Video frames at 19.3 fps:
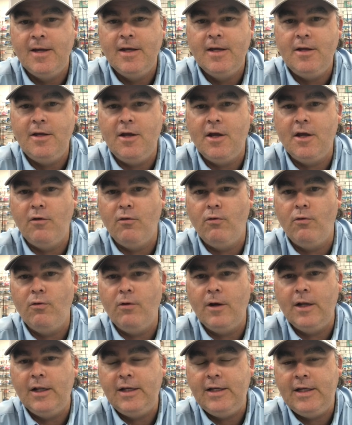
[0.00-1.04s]
You can
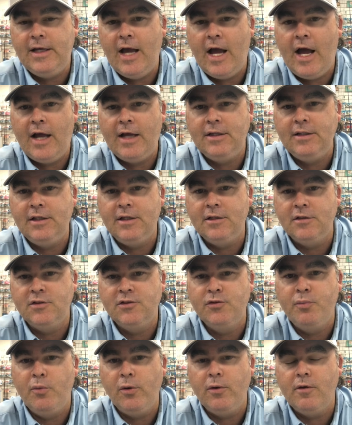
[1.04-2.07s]
really, you can
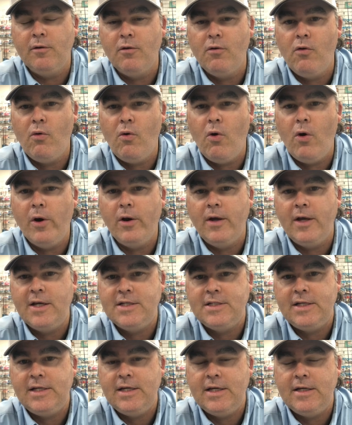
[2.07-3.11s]
spook them quite
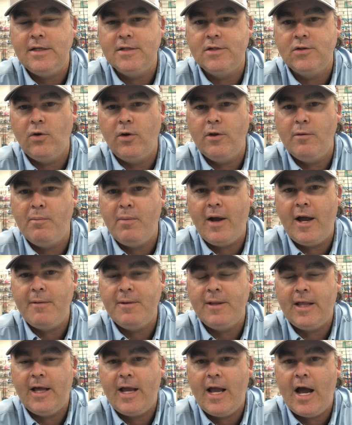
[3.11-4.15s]
easy inside the bay,
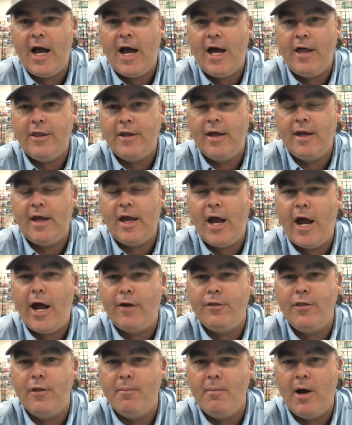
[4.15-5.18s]
but they are there
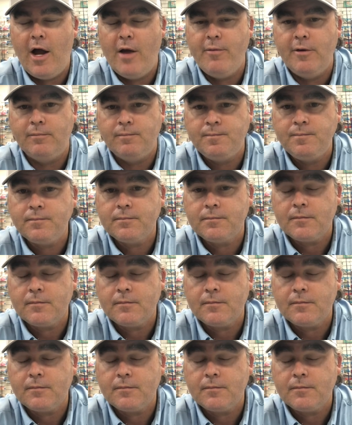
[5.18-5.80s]
at the moment.